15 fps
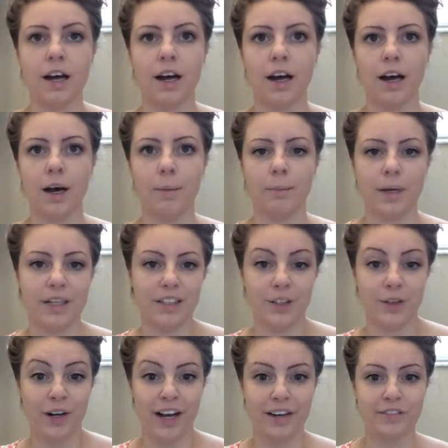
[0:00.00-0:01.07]
But you
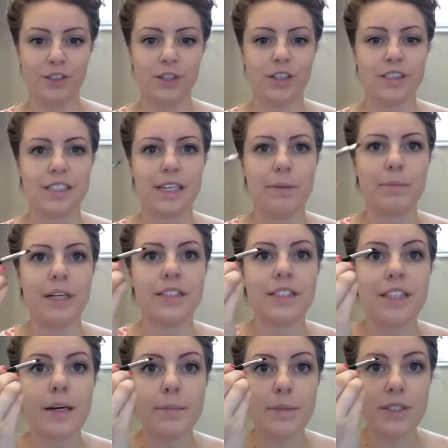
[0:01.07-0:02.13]
don't have to, you can skip that
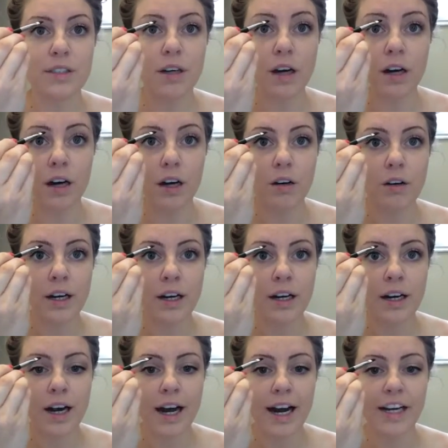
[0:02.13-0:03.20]
step. So
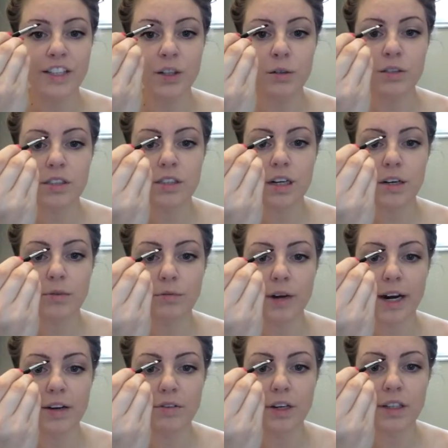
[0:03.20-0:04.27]
I don't start
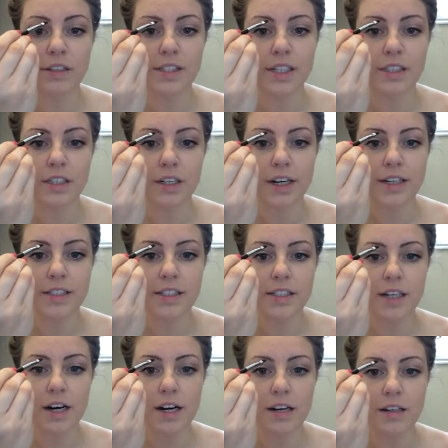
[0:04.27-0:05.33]
right in the center, I
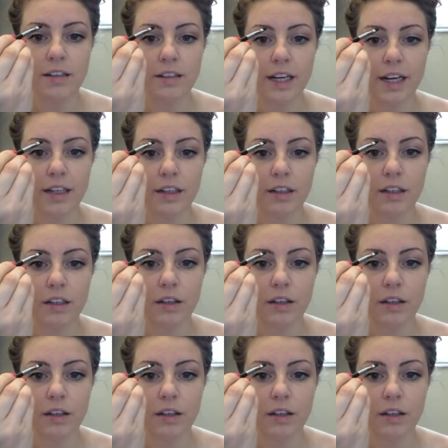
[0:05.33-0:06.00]
start like